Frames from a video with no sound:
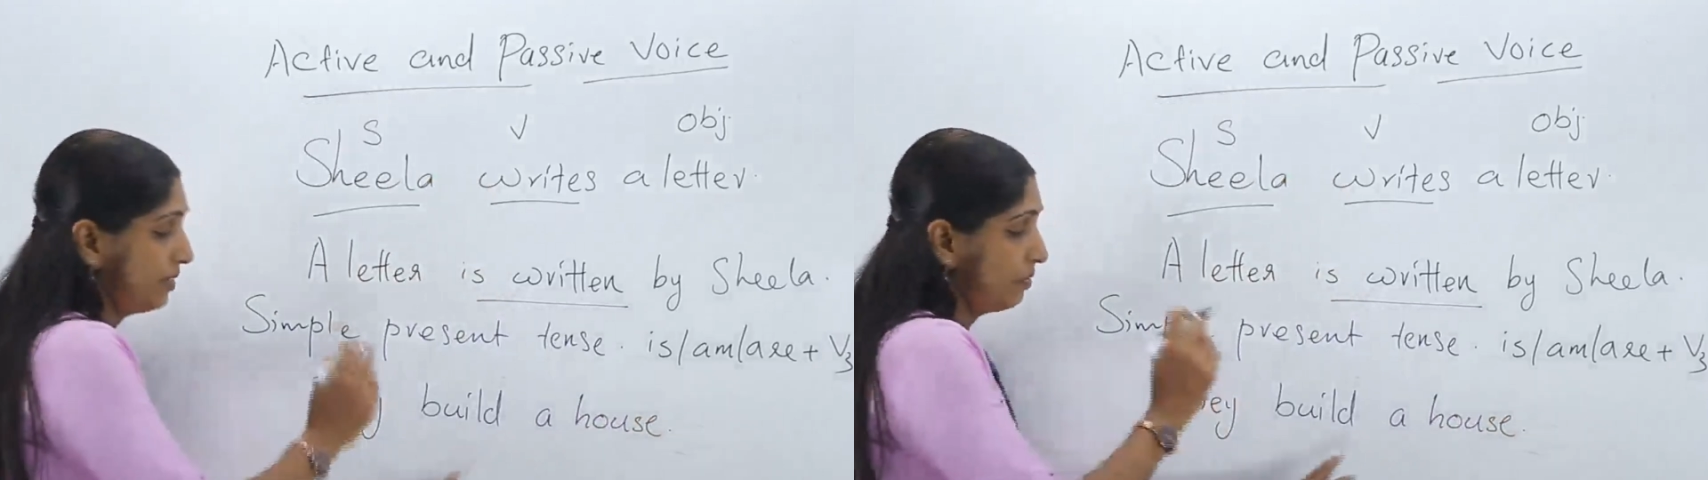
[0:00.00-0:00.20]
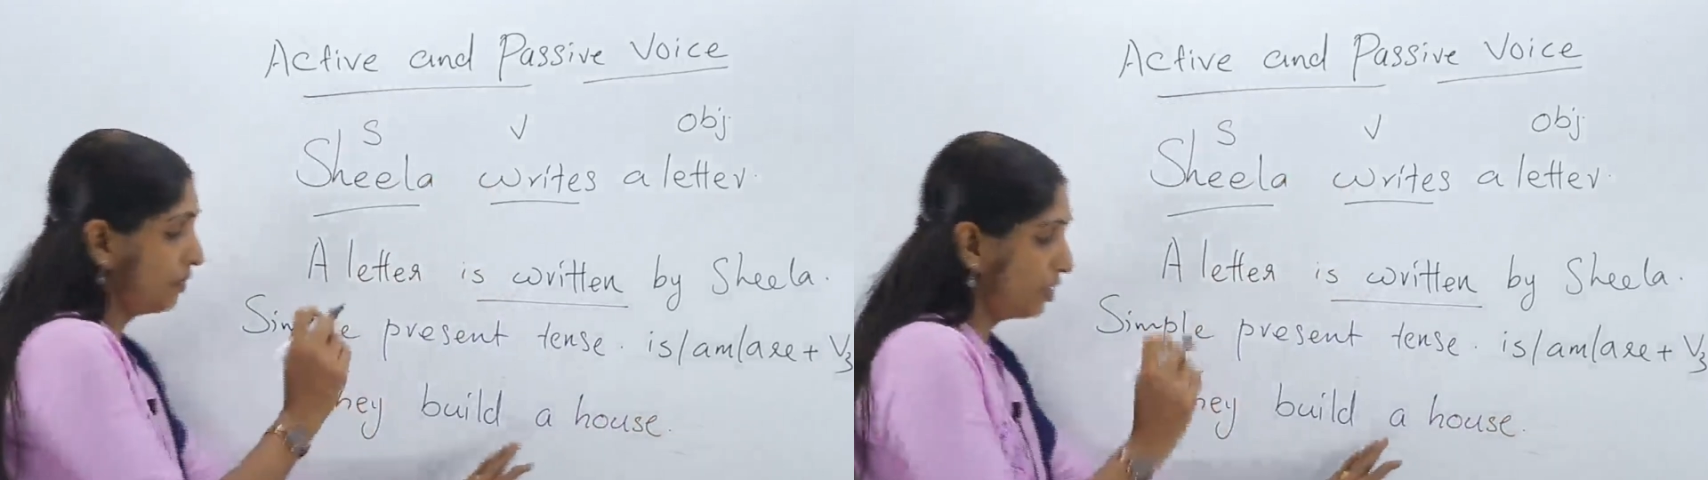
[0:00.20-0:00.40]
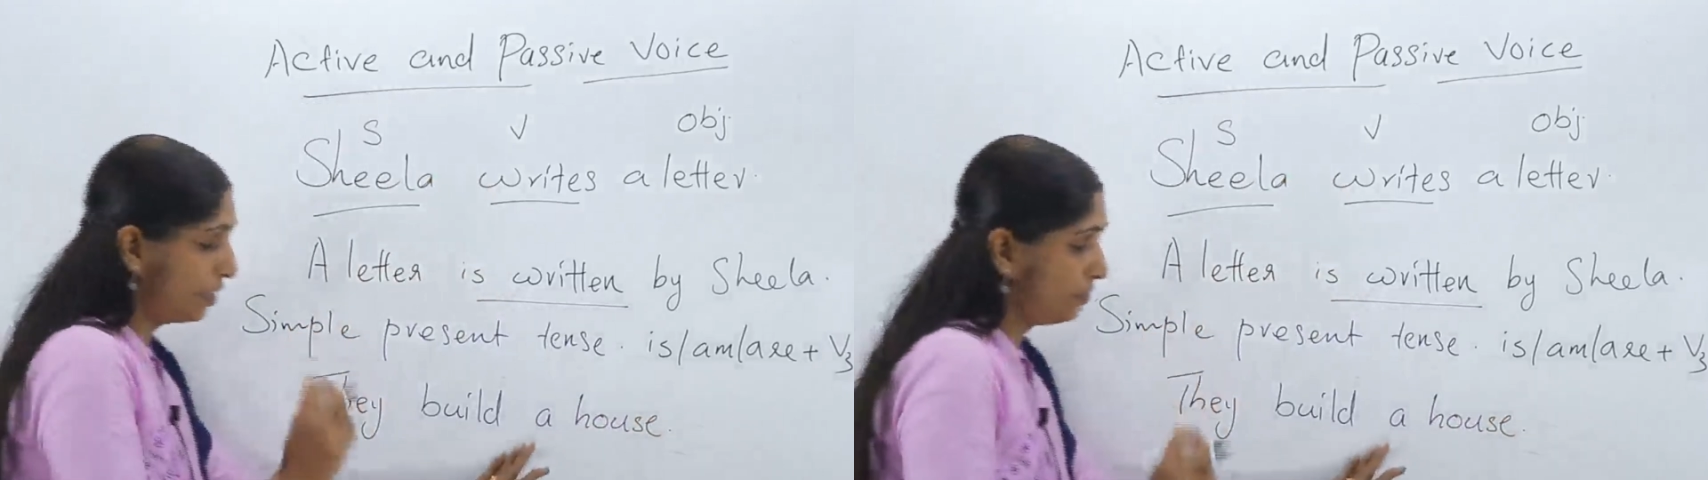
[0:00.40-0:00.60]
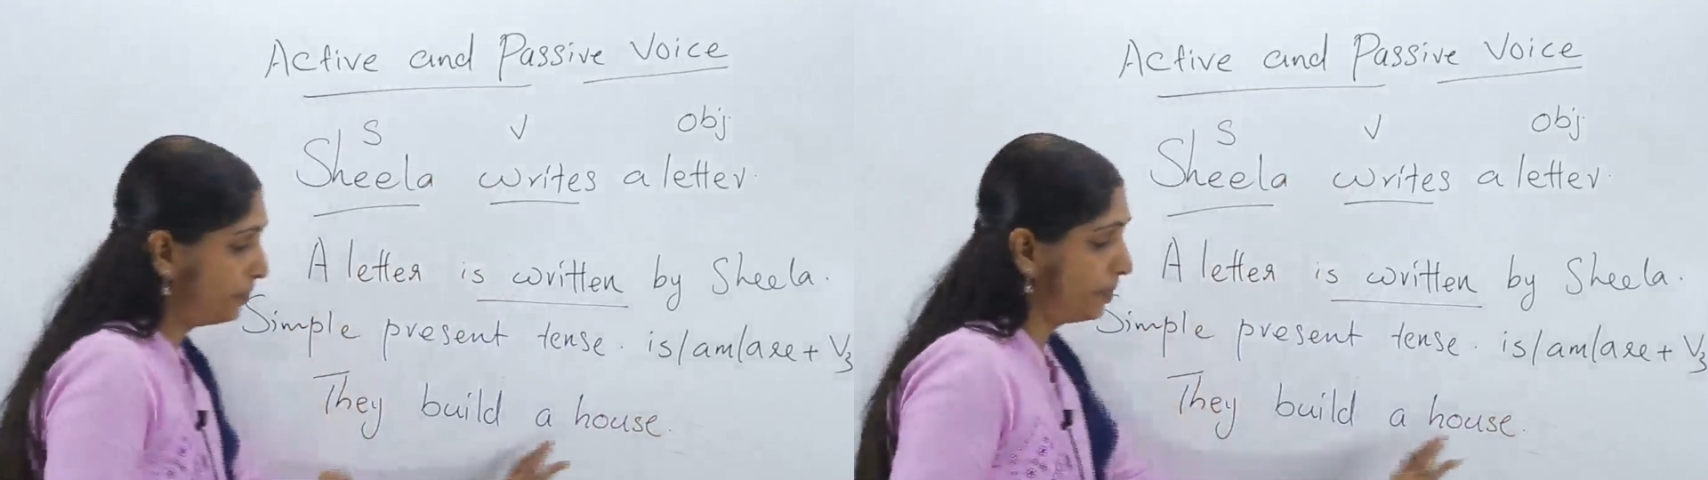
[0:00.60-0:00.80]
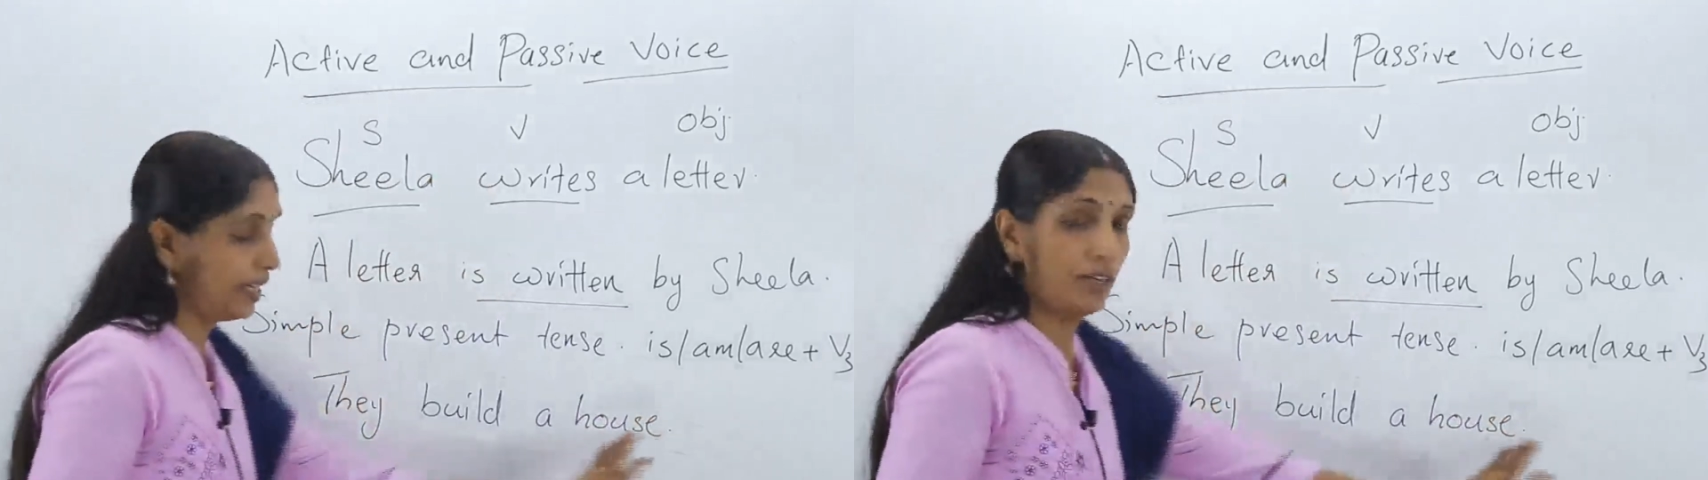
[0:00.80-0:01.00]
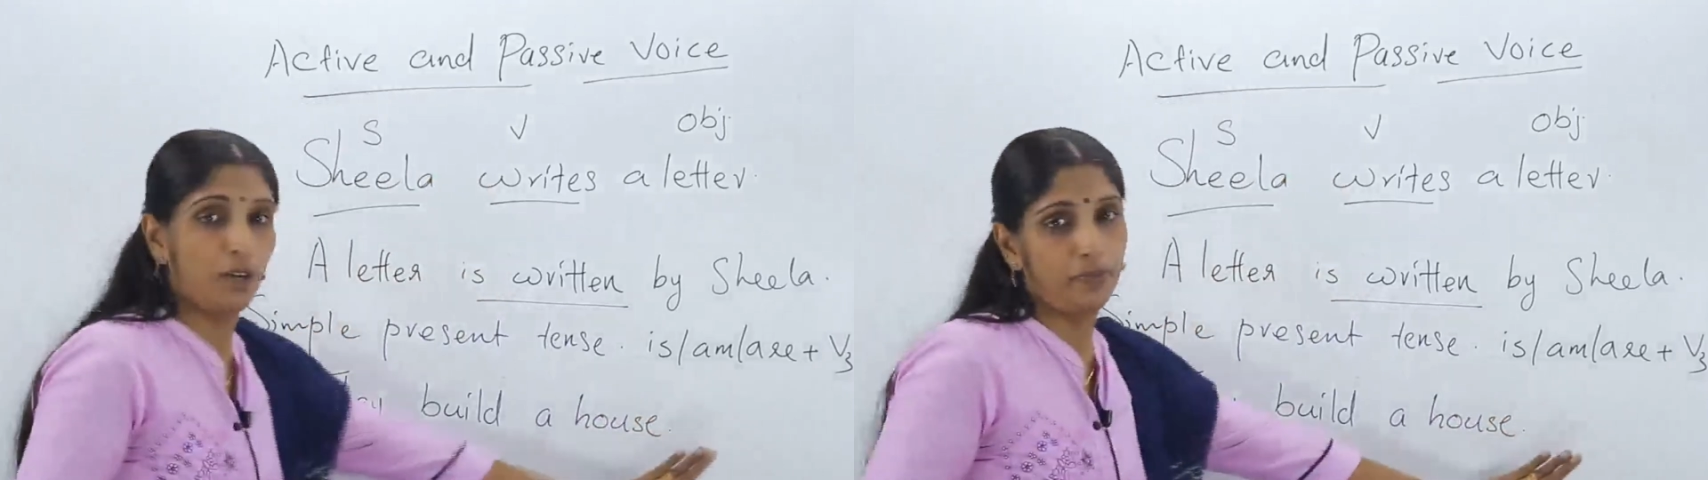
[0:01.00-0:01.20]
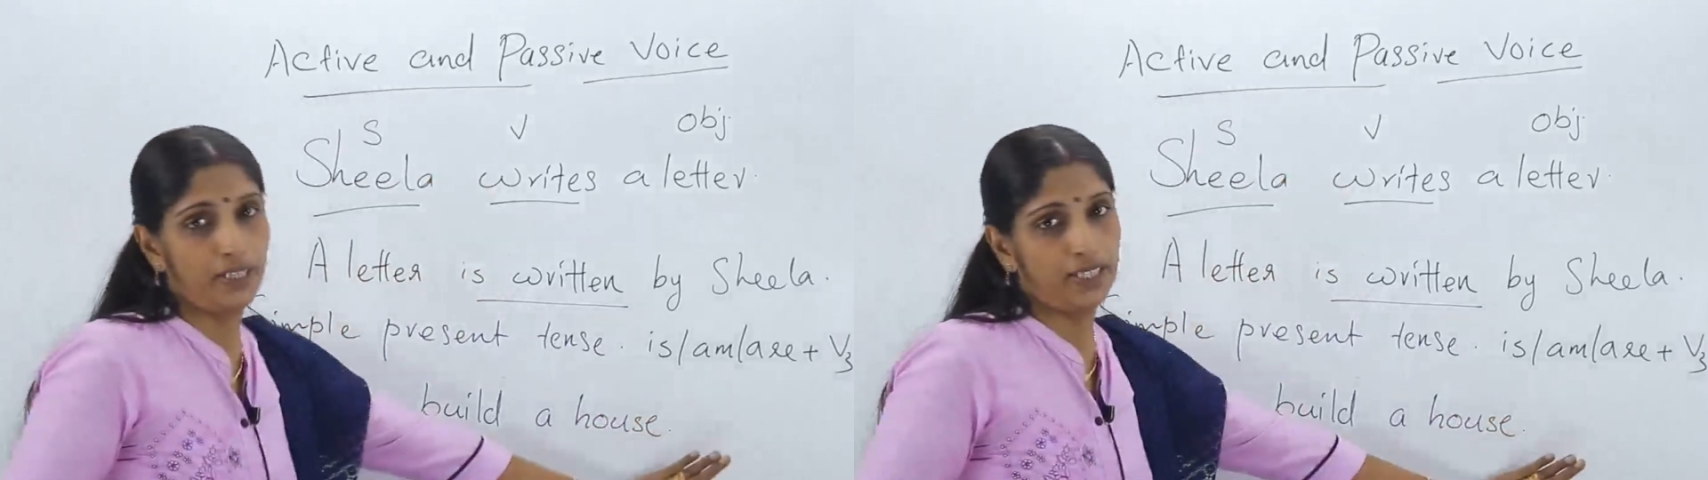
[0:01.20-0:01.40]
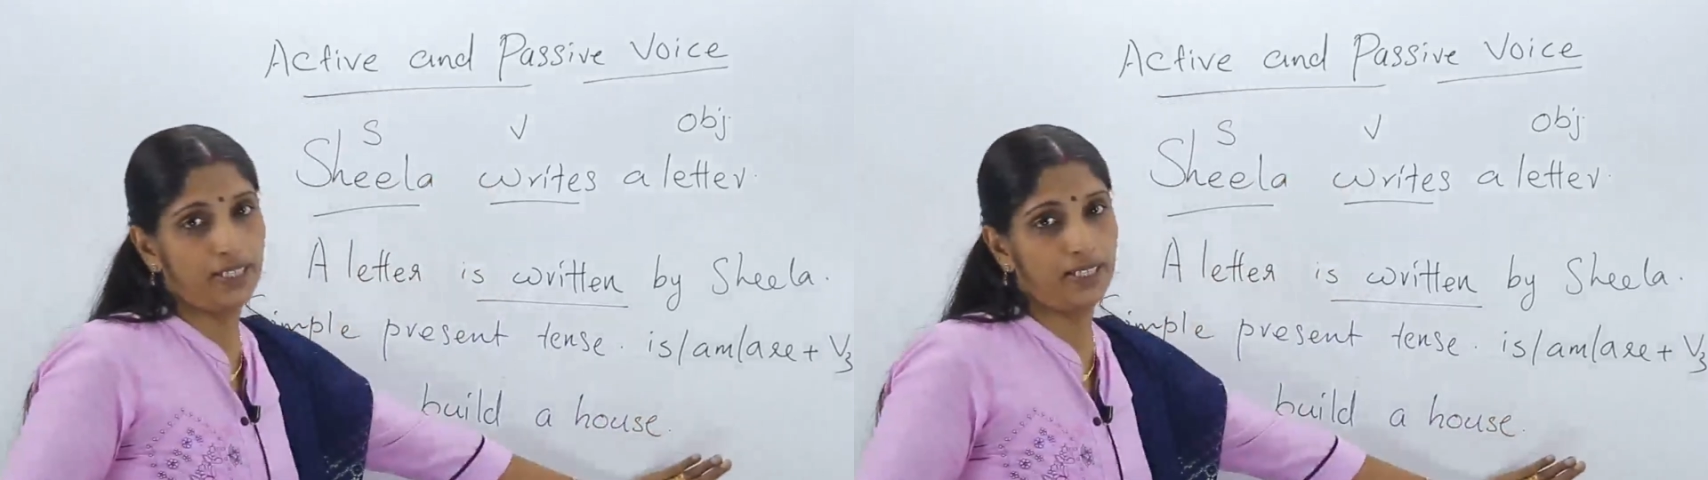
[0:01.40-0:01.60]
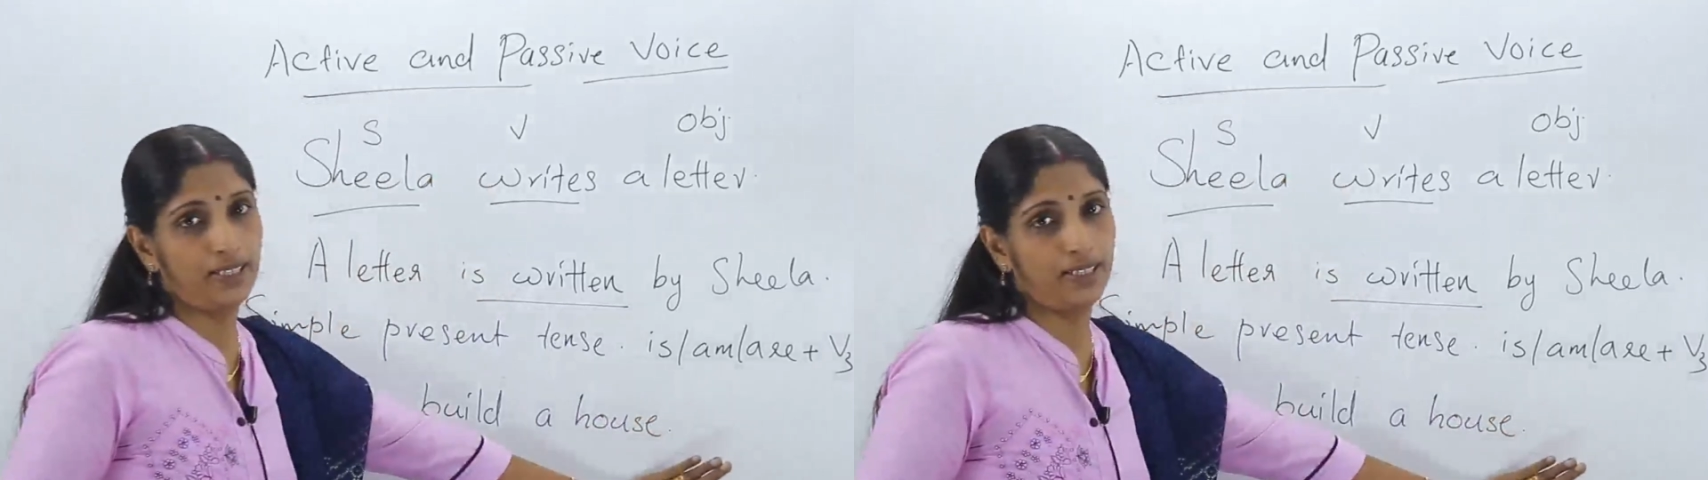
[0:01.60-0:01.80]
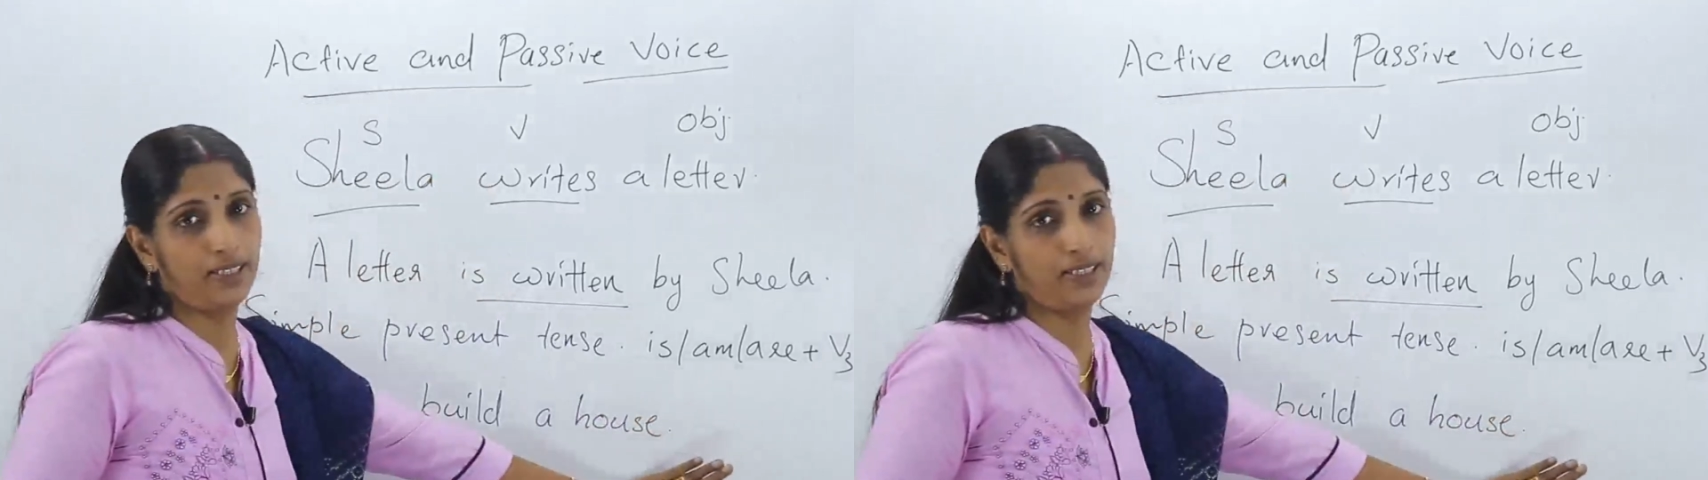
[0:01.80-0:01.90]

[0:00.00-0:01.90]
verb and object.